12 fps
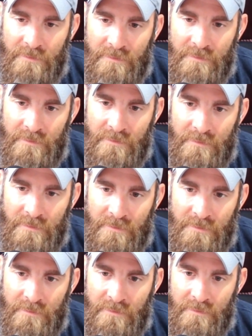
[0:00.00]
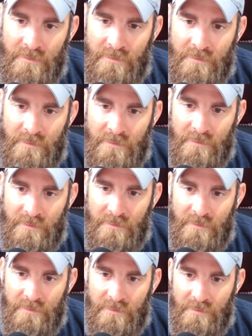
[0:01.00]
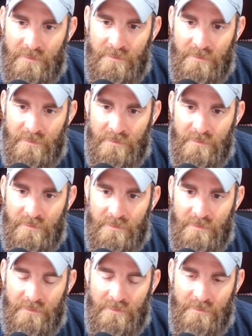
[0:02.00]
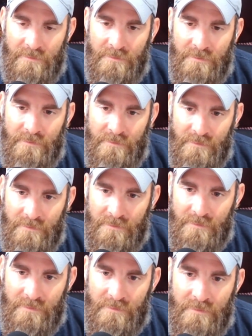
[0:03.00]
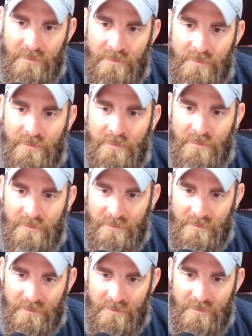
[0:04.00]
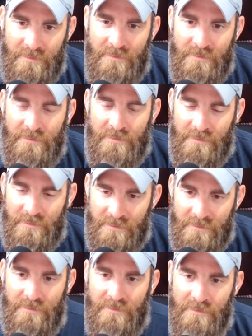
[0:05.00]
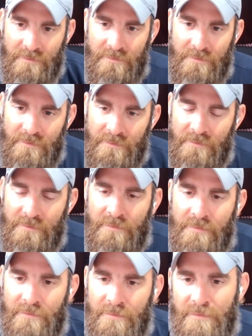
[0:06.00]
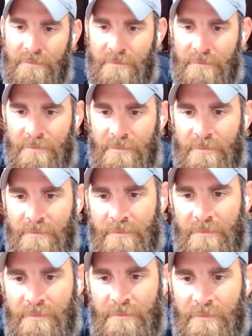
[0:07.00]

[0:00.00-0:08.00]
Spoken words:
(silent)